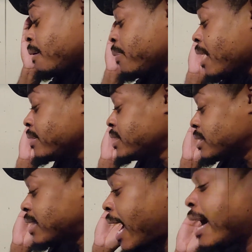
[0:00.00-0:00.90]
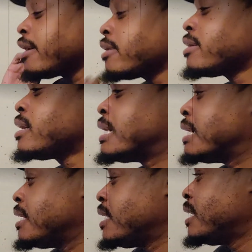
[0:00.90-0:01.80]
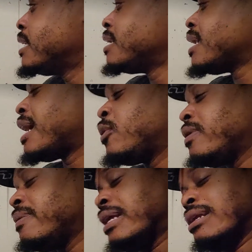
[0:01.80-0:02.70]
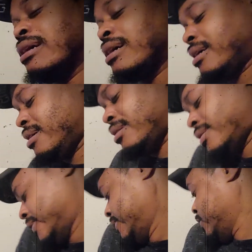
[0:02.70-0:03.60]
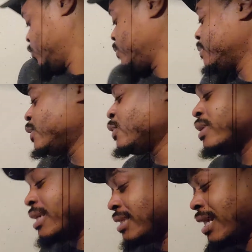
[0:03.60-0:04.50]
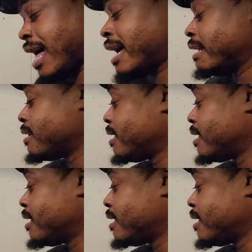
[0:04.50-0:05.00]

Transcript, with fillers: I'm probably just tired. Like, we've been doing this a lot,